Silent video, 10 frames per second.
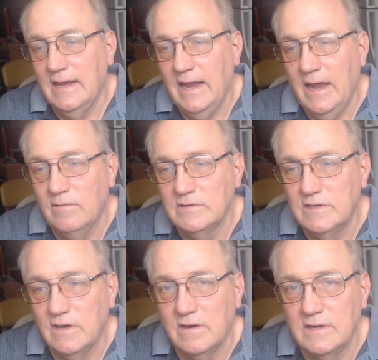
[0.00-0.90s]
how is
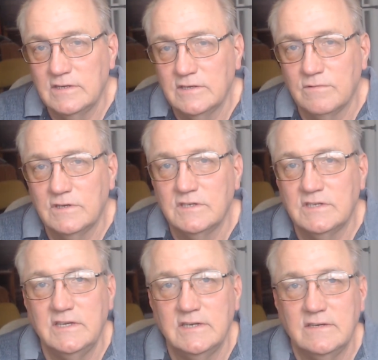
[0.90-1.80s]
the audience going to
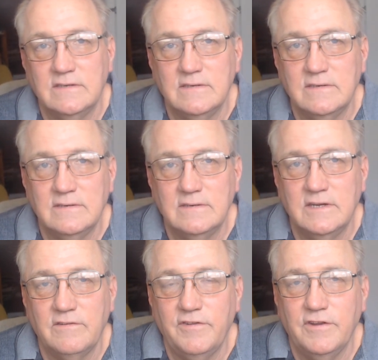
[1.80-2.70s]
see it
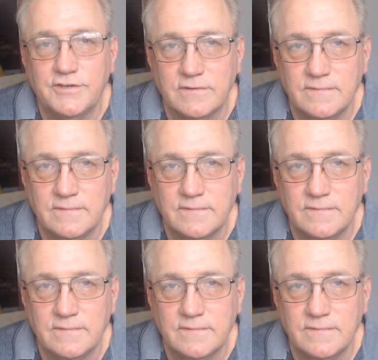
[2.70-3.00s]
in the future?